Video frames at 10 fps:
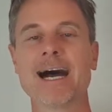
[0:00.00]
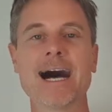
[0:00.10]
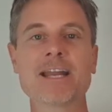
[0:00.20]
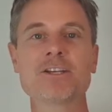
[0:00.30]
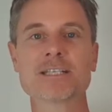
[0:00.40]

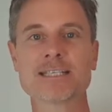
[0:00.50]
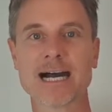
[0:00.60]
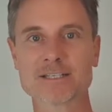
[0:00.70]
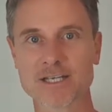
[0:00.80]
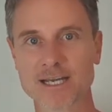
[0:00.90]
you
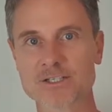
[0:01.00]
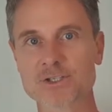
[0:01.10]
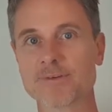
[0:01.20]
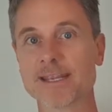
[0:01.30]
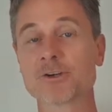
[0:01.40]
start to
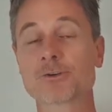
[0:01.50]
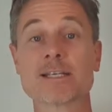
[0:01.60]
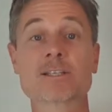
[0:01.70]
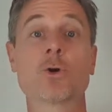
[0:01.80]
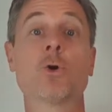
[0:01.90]
sort of
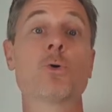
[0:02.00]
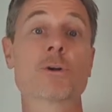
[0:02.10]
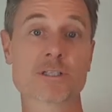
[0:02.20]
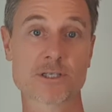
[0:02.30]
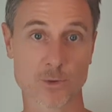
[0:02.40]
increase
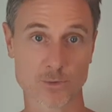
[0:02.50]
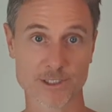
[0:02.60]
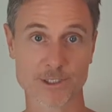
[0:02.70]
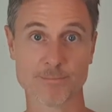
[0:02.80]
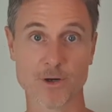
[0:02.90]
cortisol
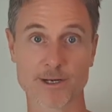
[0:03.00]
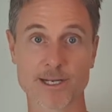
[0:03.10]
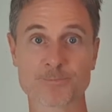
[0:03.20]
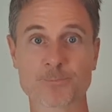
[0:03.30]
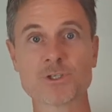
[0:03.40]
in your
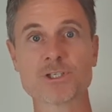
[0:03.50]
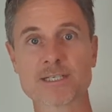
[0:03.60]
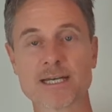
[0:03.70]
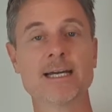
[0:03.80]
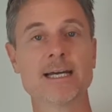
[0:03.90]
body, which is
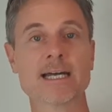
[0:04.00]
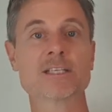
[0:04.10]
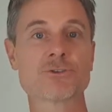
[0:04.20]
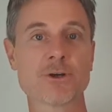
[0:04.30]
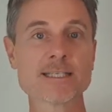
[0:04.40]
a
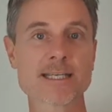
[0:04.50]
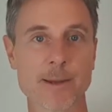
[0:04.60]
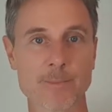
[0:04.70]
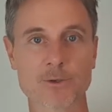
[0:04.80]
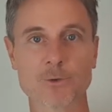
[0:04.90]
stress
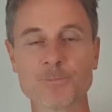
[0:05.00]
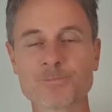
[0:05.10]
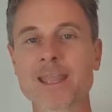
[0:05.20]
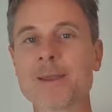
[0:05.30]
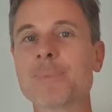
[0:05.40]
chemical.
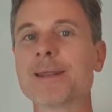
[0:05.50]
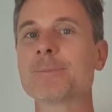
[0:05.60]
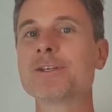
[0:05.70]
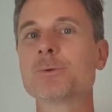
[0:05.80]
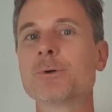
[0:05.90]
But
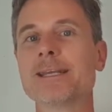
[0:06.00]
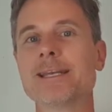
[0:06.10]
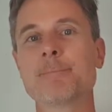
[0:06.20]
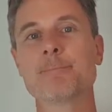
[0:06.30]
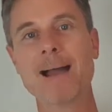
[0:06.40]
we do it in
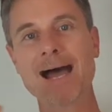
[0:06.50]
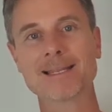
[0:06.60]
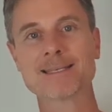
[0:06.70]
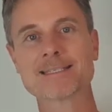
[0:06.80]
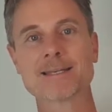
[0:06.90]
a
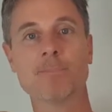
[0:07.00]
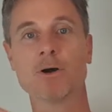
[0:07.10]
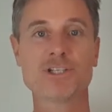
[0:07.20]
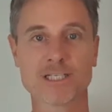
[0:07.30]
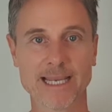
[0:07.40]
balanced and
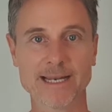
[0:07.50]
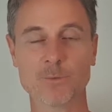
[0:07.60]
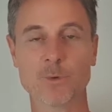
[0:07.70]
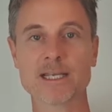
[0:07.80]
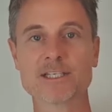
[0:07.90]
modulated
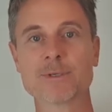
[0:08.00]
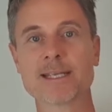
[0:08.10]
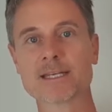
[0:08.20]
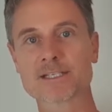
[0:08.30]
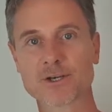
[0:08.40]
way, so we
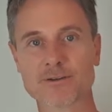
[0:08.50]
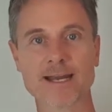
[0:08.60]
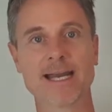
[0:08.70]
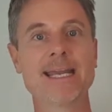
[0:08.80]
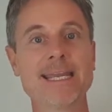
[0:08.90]
get a sort of a
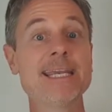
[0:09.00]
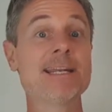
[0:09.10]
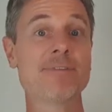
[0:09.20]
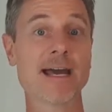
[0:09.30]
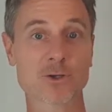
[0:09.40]
hit
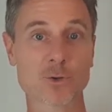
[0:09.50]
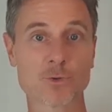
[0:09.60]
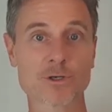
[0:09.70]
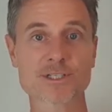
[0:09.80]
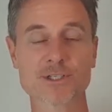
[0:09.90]
of that
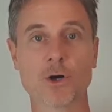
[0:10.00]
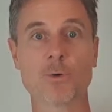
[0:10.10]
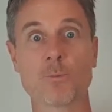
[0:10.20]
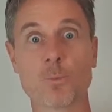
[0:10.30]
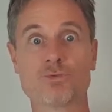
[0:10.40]
cortisol.
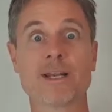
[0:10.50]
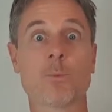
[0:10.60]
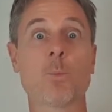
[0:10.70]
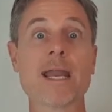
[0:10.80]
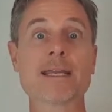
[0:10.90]
It really
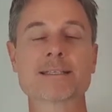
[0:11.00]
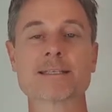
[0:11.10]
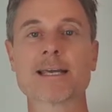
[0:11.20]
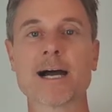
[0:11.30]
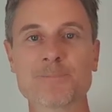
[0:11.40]
wakes
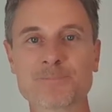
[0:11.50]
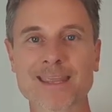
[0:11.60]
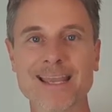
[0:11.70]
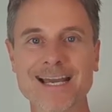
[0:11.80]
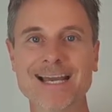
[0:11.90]
us up.
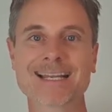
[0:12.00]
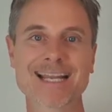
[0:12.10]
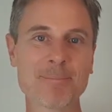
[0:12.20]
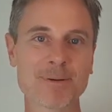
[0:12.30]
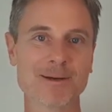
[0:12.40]

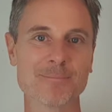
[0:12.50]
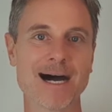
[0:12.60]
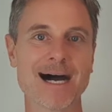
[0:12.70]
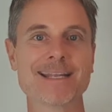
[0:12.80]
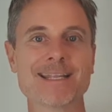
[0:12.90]

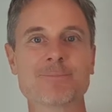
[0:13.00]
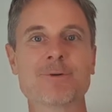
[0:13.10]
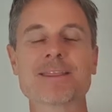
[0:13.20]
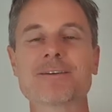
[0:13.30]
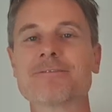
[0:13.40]
Kapalabhati, the
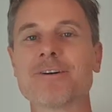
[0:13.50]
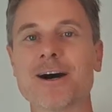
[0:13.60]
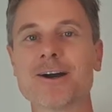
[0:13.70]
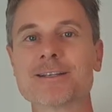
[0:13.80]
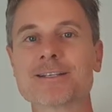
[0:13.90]
breath of
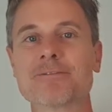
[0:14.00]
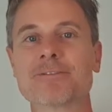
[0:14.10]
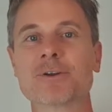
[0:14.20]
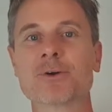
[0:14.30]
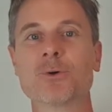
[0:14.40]
fire, is
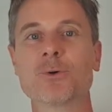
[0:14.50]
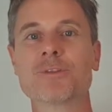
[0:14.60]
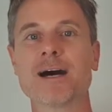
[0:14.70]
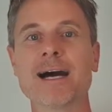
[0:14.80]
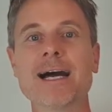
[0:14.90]
often called
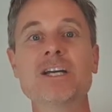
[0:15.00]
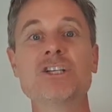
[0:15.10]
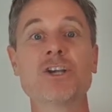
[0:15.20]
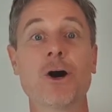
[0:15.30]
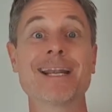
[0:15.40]
the
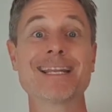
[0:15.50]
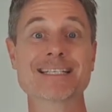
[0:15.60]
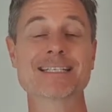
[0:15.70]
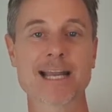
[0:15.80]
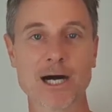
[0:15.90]
shining
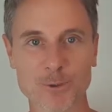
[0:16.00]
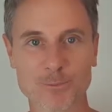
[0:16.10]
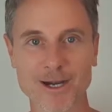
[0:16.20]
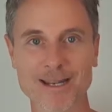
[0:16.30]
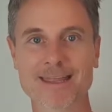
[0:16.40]
skull
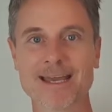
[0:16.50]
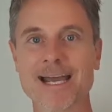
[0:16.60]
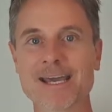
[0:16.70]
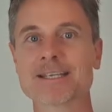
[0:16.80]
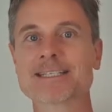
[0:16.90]
breath.
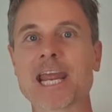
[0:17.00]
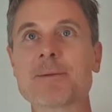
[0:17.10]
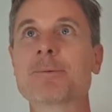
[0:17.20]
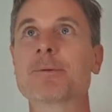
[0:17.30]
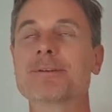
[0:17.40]
And I say to
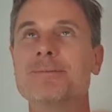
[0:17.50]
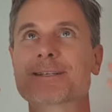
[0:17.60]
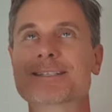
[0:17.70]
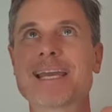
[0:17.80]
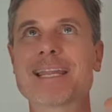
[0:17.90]
people,
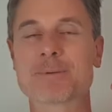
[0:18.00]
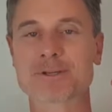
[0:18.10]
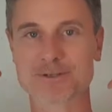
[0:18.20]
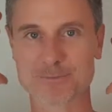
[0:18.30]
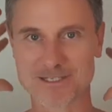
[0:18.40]
say that
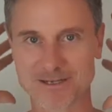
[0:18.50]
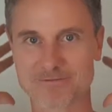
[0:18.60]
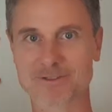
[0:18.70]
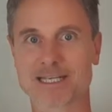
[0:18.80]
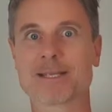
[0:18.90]
because it almost like
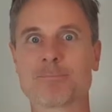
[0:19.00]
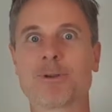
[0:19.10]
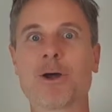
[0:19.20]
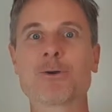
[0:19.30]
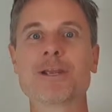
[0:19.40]
feels like you
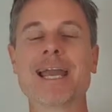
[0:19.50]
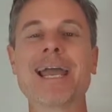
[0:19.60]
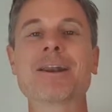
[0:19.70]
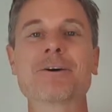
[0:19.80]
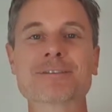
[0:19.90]
blow your
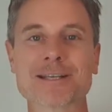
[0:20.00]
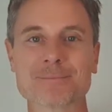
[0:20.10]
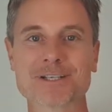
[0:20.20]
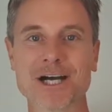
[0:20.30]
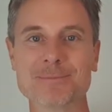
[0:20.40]
head off
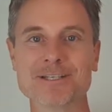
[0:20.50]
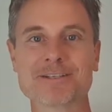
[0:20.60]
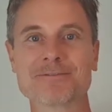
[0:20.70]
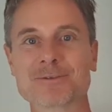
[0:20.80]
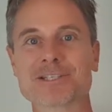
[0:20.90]
sometimes. You
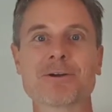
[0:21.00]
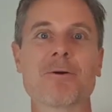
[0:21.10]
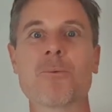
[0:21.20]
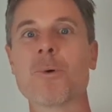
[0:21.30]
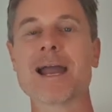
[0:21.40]
just feel so
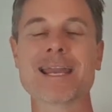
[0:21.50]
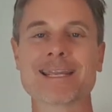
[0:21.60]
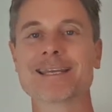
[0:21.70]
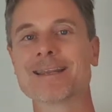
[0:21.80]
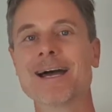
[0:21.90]

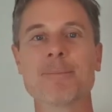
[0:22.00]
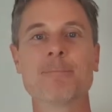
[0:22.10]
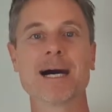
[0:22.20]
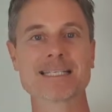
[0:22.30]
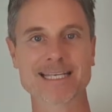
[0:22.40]
awake and
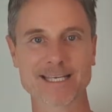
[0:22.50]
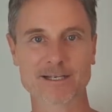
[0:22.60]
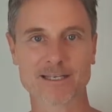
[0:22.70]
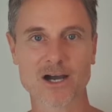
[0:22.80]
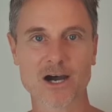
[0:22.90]
buzzing and
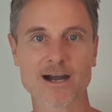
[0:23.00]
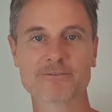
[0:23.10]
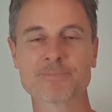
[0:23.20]
alive.